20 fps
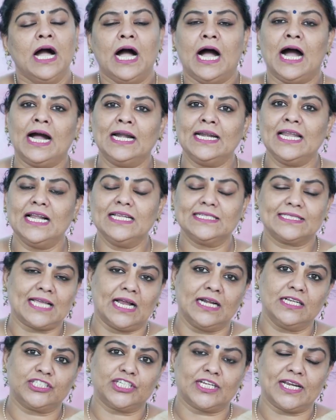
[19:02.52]
Arnold's
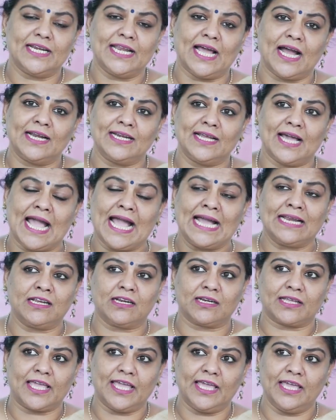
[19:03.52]
Culture and
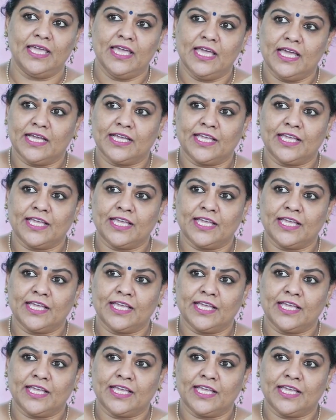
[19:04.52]
Anarchy